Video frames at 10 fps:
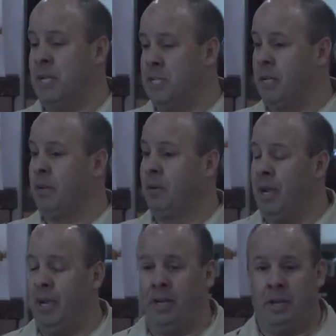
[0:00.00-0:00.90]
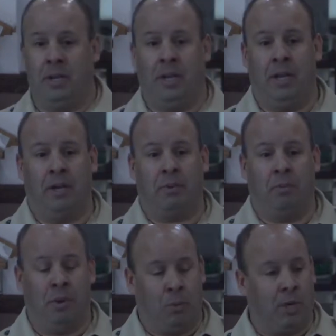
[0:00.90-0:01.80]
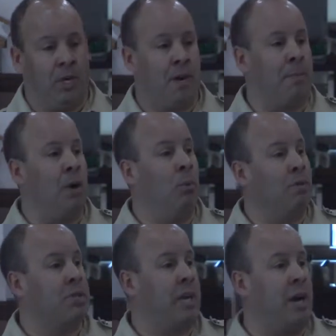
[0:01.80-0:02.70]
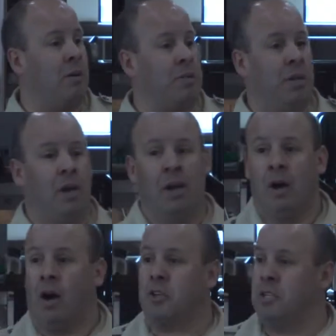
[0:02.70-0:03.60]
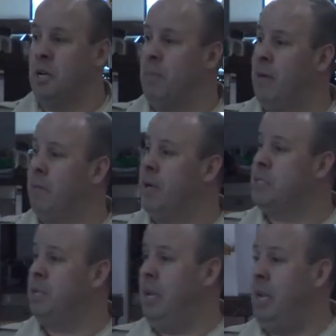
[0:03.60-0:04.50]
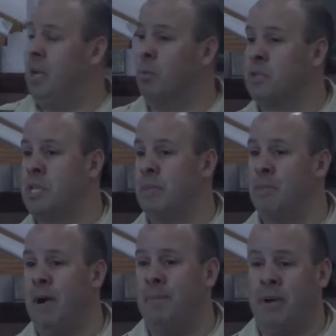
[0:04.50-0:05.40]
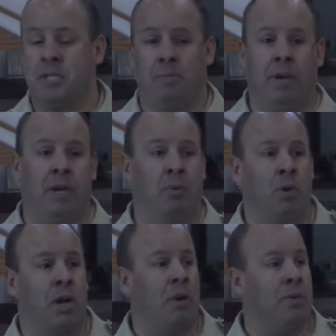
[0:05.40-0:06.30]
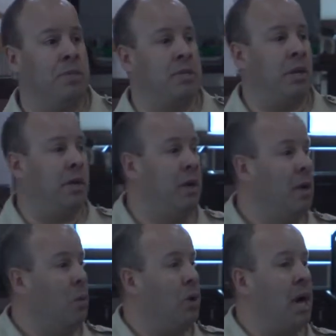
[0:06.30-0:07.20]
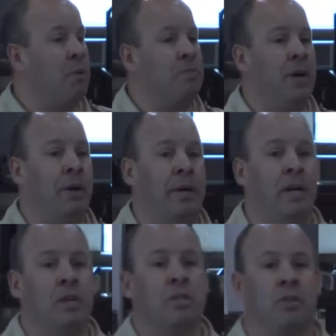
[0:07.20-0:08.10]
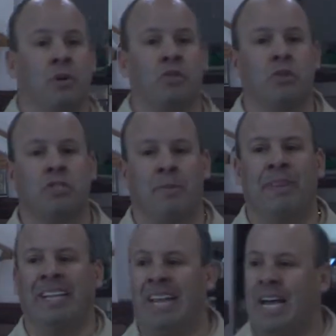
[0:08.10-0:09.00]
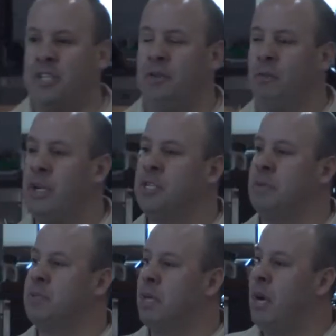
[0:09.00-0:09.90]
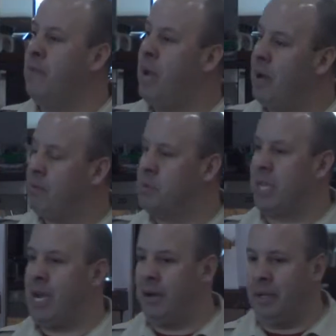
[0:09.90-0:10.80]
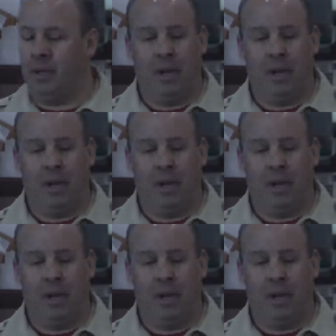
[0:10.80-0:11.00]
my second grade and working on my Wolf Scout are still my friends today, and were some of my best men when I was married. So those are some of the lasting friendships that I've had from scouting.